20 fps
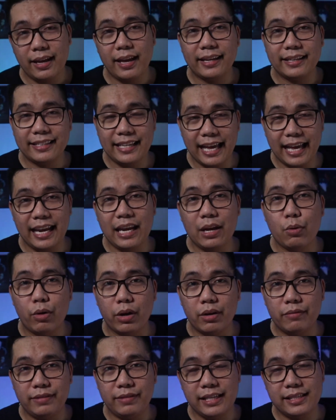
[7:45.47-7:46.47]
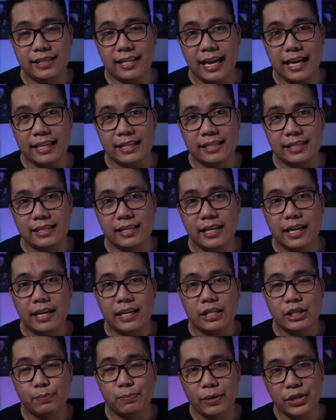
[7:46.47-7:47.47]
getting one of these lights,
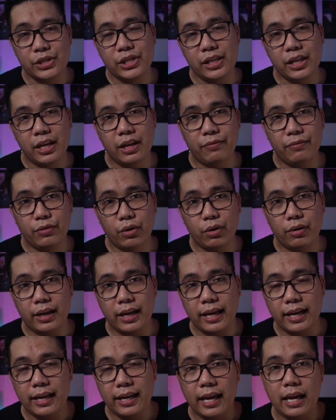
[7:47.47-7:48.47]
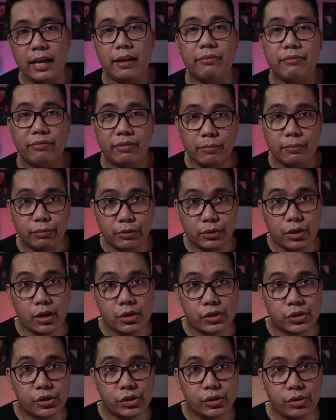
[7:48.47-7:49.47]
especially if you're in a film
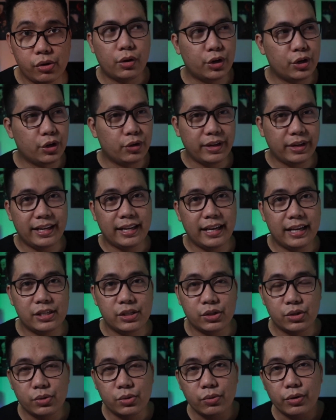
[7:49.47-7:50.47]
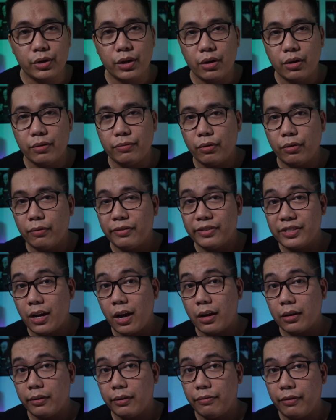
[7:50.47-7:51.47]
production or you're in a studio for
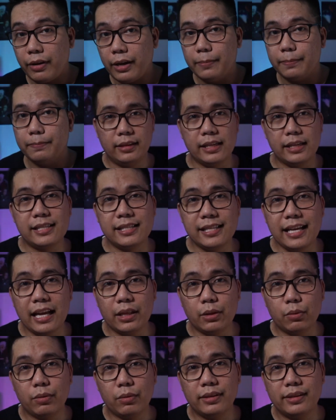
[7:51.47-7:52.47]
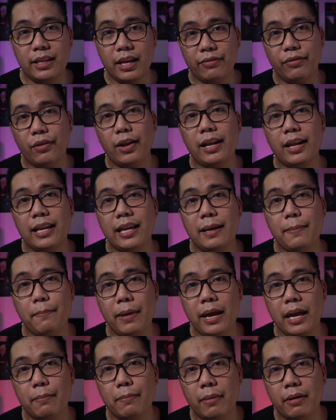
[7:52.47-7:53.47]
photography. This light will definitely
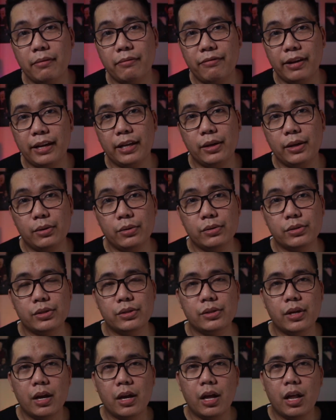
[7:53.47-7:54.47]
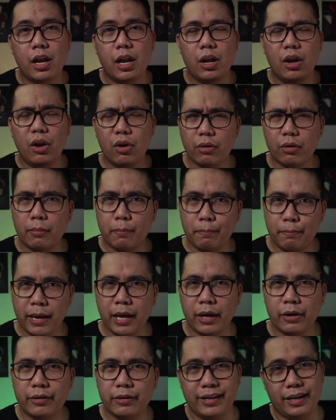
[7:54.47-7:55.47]
make my videos look
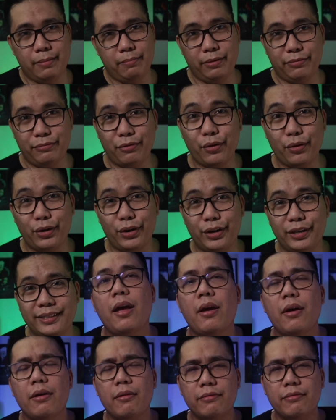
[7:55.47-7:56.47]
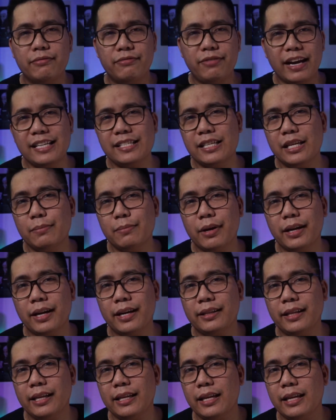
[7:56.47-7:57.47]
better than before. Vizen
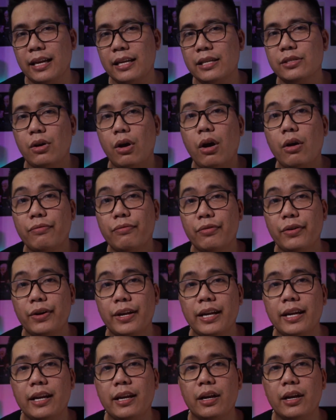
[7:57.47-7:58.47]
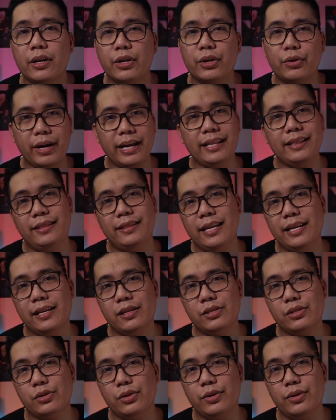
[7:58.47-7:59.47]
Marketing is offering great deals,
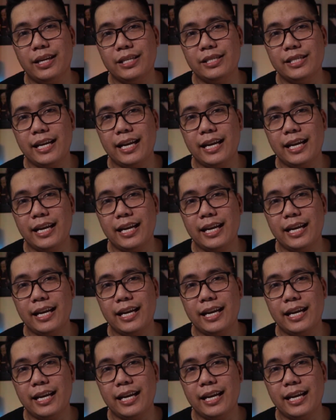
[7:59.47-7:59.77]
so you can check it